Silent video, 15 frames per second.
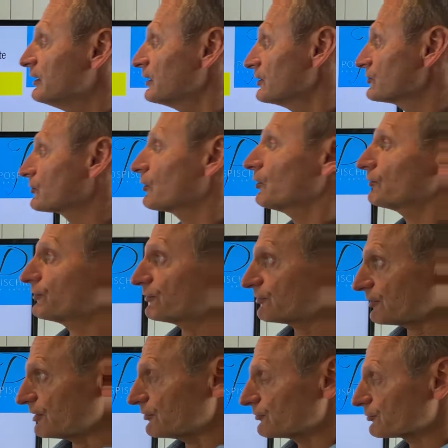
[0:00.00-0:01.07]
is called the
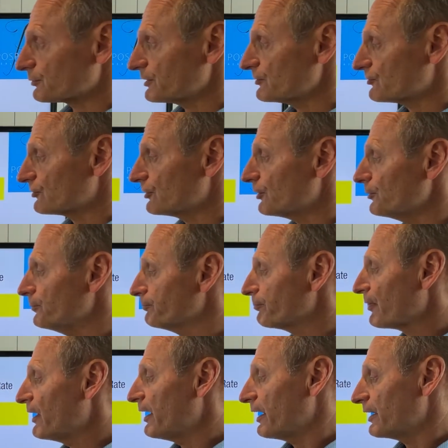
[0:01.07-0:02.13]
sales ratio.
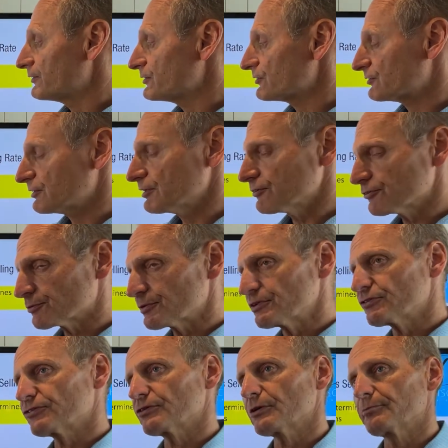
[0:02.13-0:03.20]
And the sales
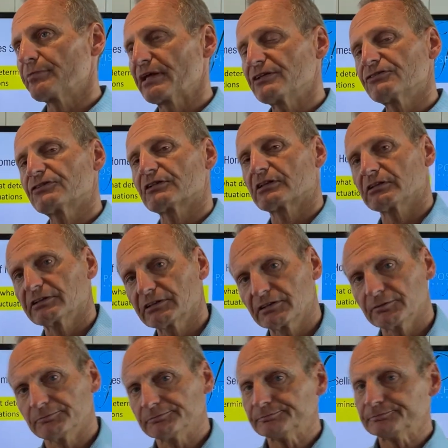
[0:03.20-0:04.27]
ratio basically